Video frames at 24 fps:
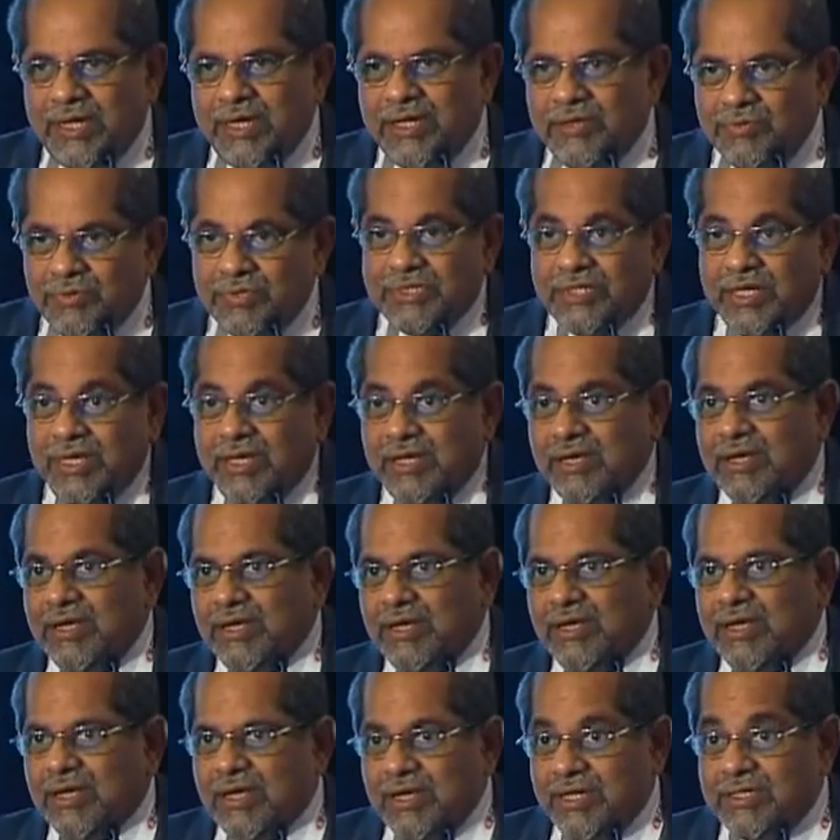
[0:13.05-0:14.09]
And he was saying
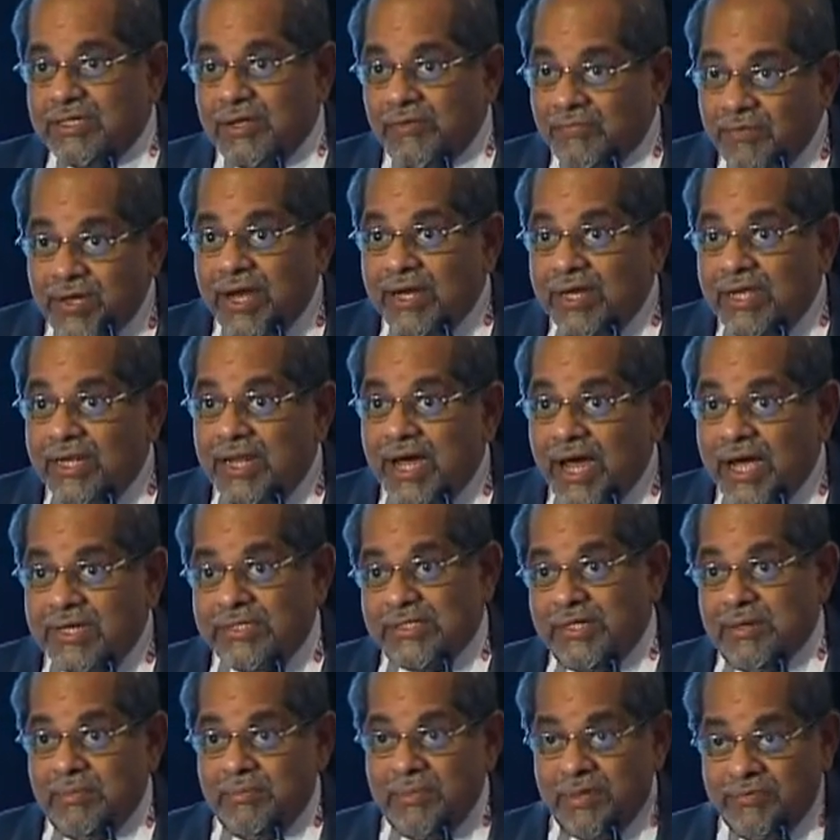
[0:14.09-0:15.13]
it's a fairly large
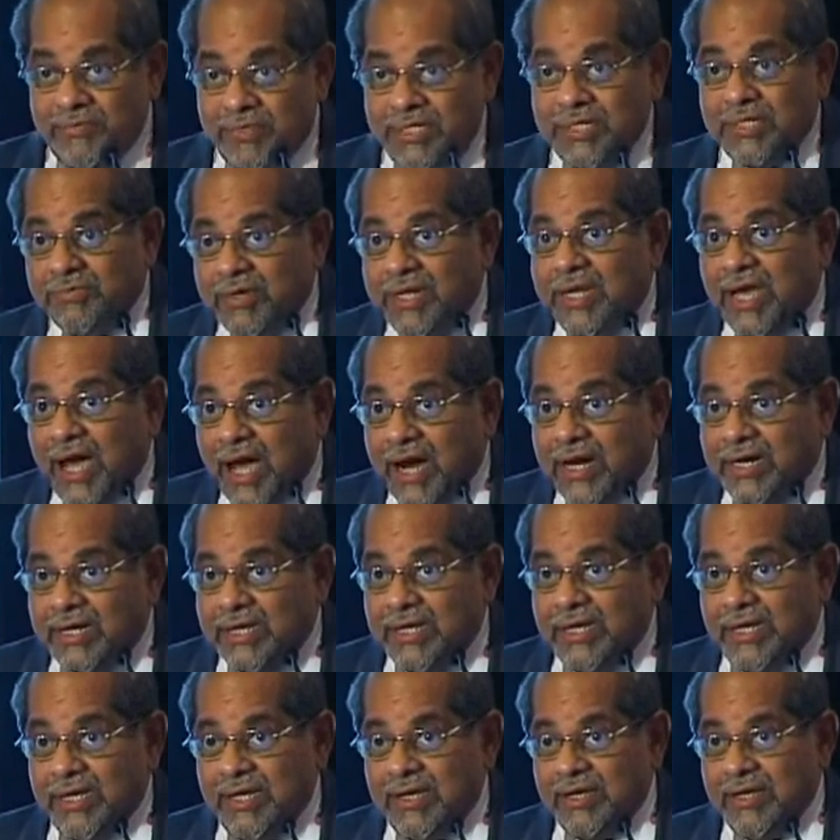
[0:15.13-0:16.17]
number, which is very
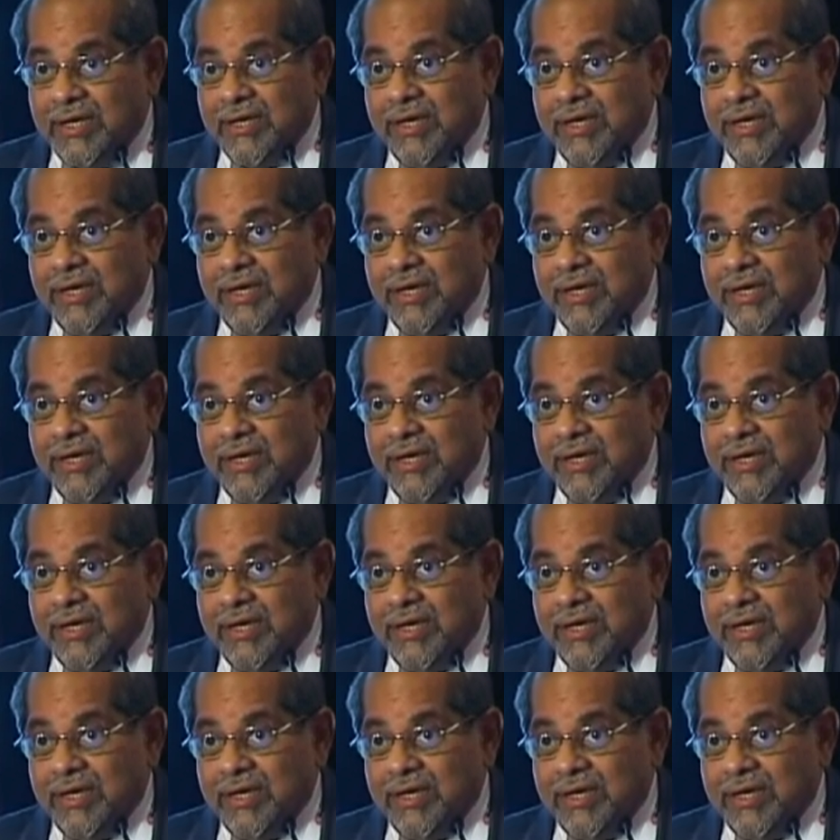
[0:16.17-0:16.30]
heartening.